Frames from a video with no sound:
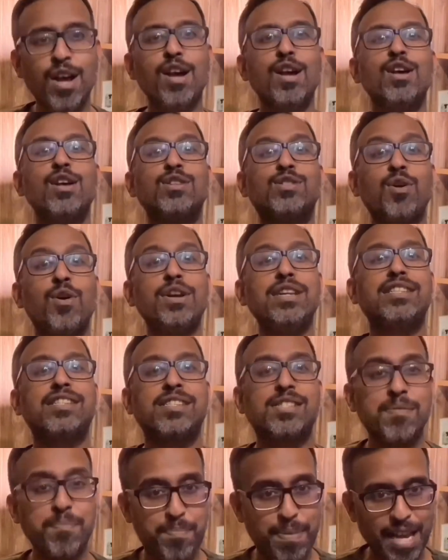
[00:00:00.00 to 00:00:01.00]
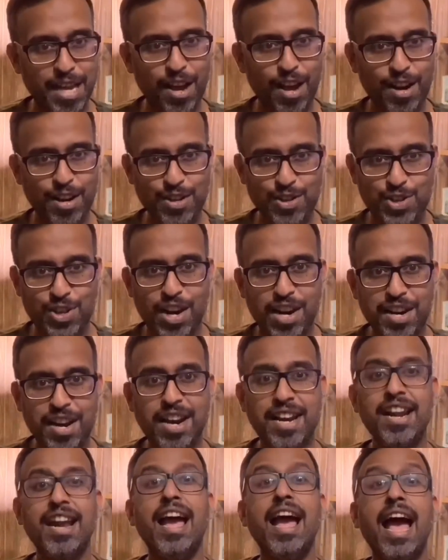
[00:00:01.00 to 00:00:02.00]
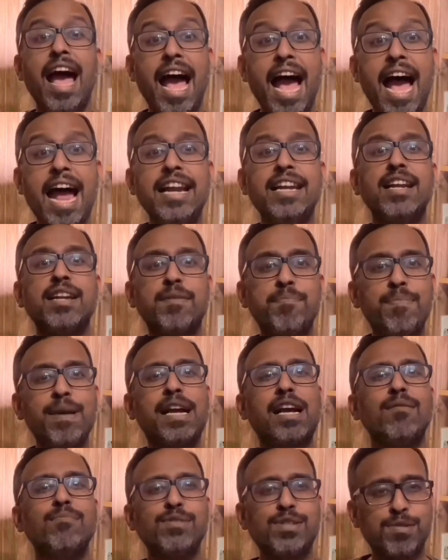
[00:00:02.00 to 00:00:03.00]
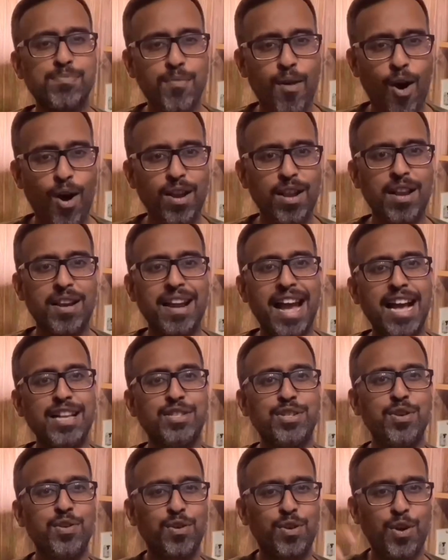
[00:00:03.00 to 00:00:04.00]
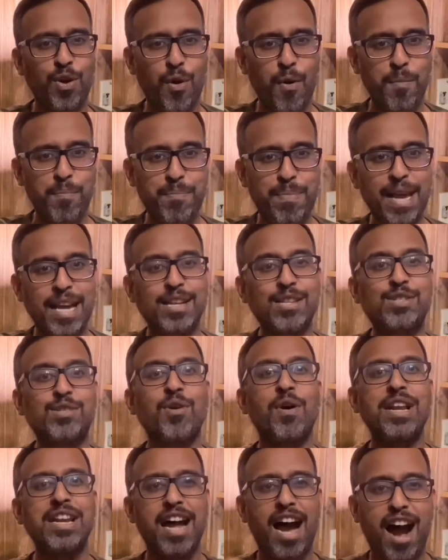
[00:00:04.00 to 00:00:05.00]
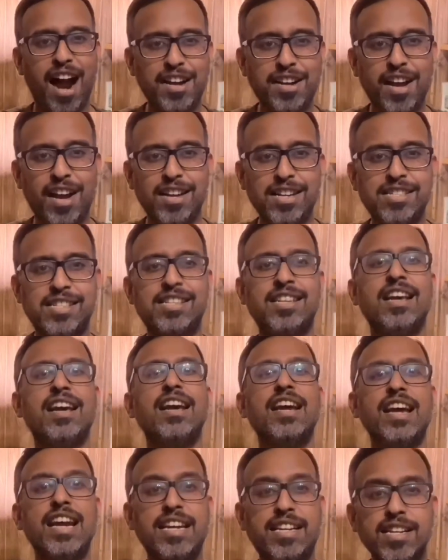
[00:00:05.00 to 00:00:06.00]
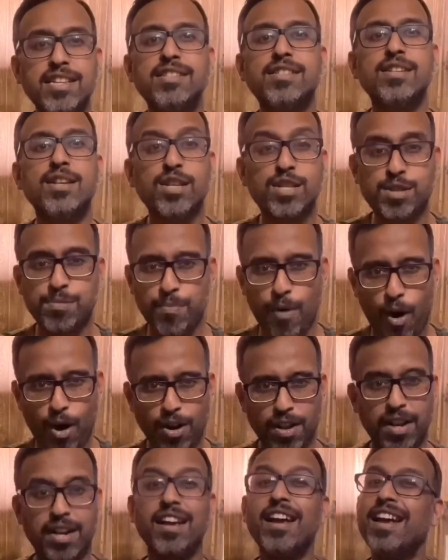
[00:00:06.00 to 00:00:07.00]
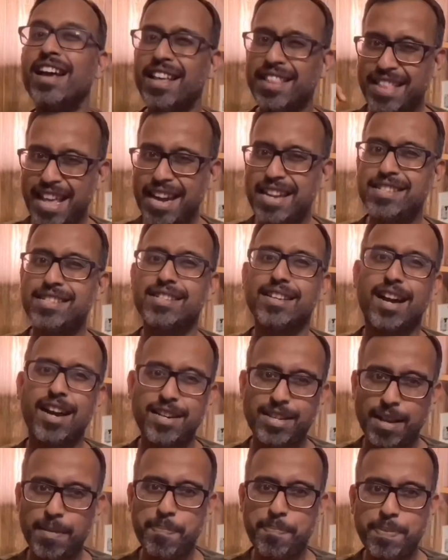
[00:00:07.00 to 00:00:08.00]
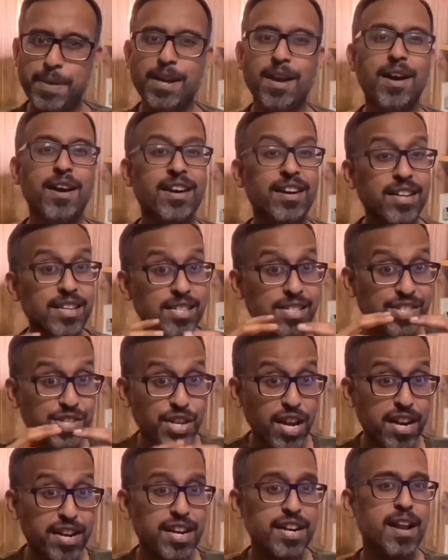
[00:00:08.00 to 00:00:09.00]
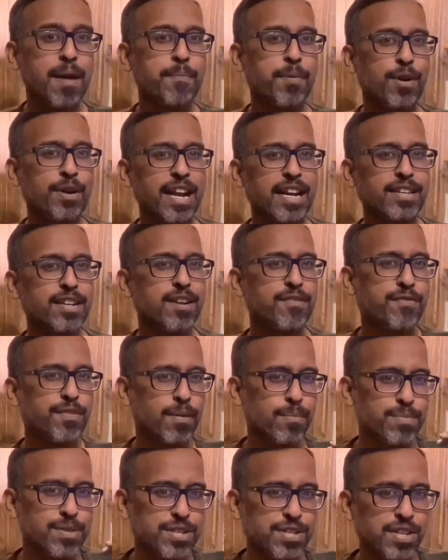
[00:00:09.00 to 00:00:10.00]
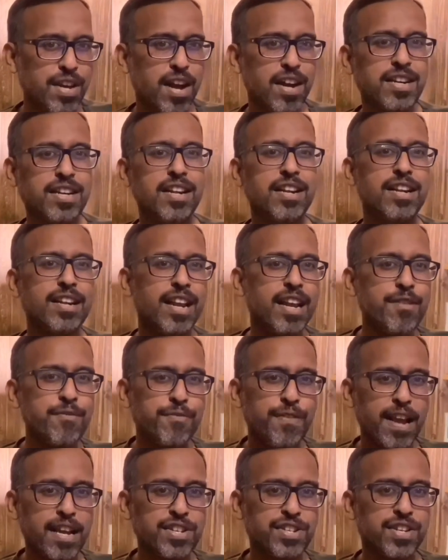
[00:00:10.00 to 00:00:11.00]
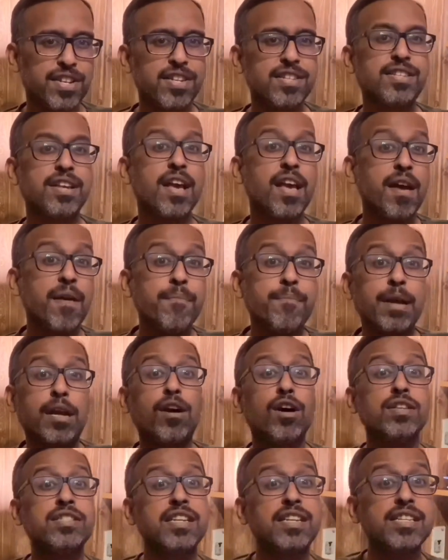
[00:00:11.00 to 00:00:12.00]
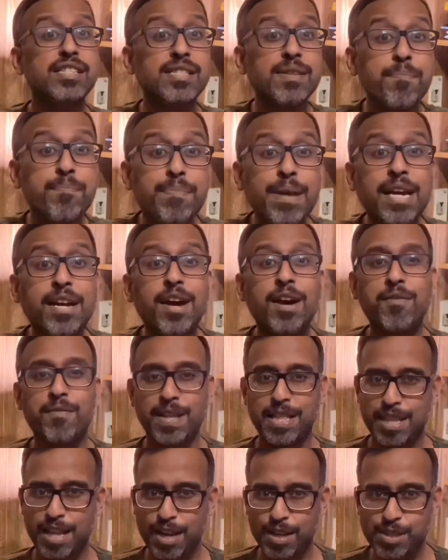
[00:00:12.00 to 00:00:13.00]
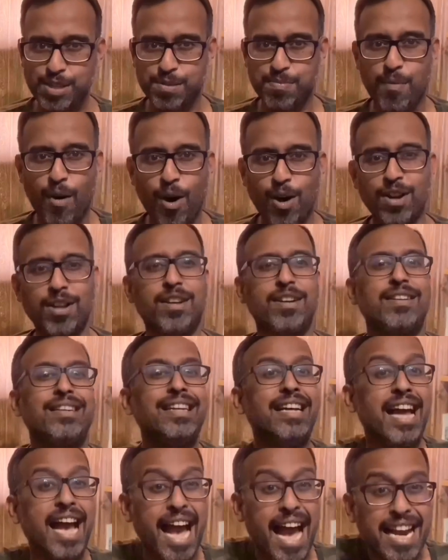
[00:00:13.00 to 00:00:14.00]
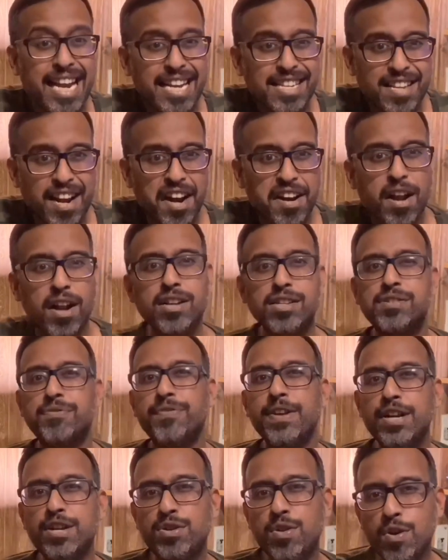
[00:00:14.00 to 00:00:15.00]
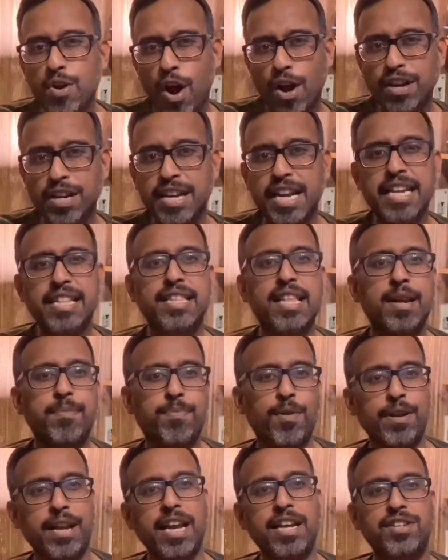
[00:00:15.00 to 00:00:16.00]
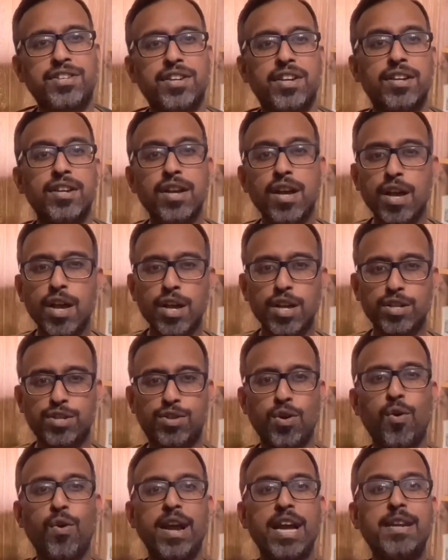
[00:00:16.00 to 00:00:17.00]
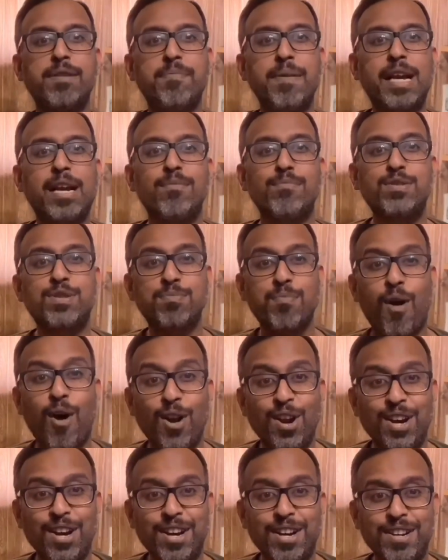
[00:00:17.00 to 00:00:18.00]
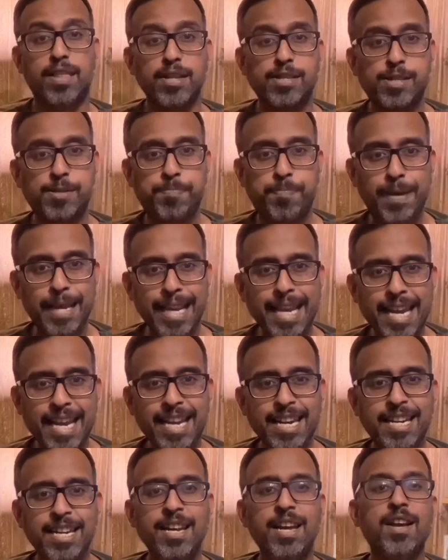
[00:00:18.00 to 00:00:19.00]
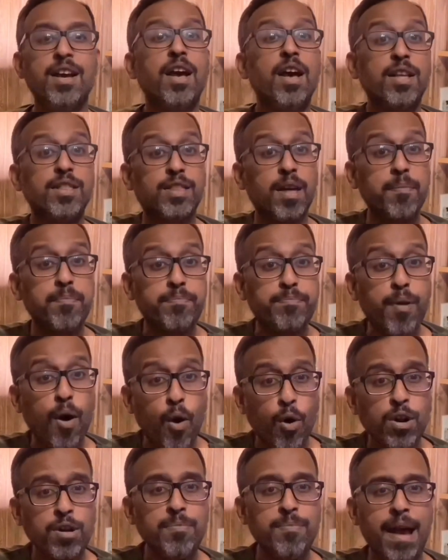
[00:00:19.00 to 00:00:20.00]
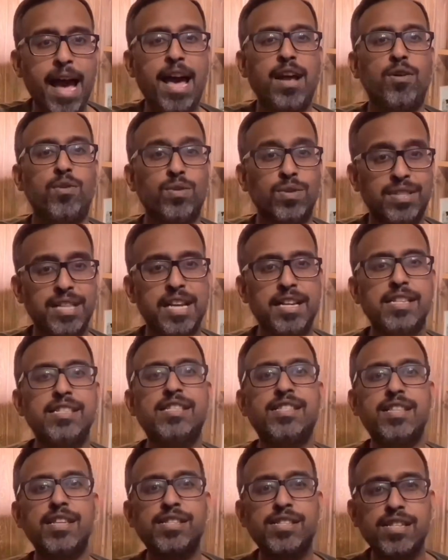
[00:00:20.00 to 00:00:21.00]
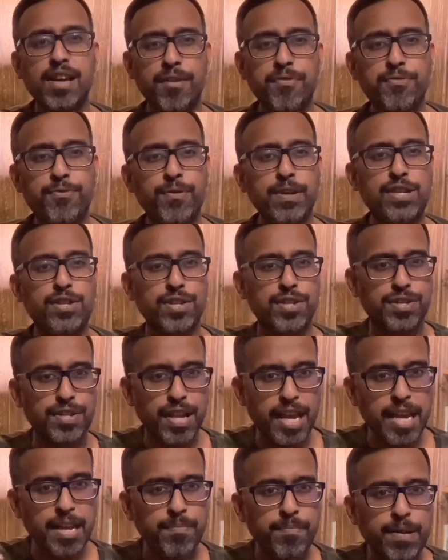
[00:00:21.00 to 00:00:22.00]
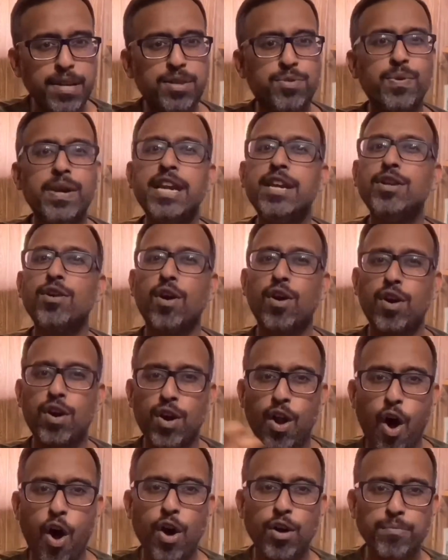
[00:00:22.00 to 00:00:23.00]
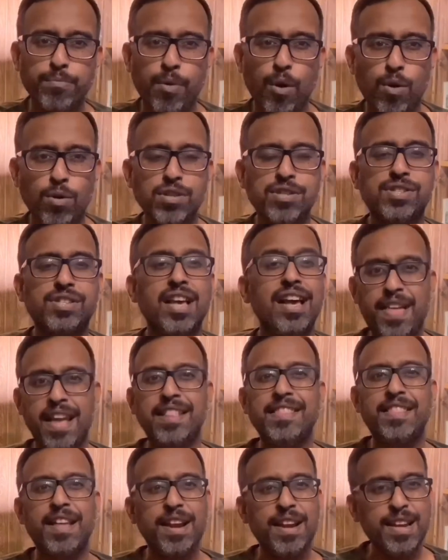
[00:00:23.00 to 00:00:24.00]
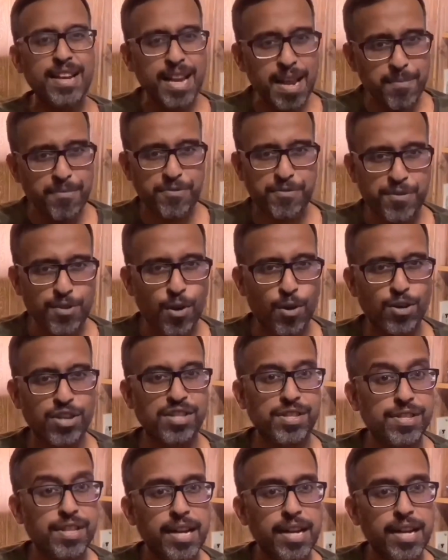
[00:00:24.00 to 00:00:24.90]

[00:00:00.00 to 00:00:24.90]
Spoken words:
So it's bigger in children and it becomes smaller as you grow big. So in adults, it is smaller. There is a tip here. Children are protected from certain infections because it is bigger when they are smaller. And as adults, we do not need that protection. So it becomes smaller. The spleen, the bone marrow, that is the stuff which is in between your long bones. Then the lymph nodes.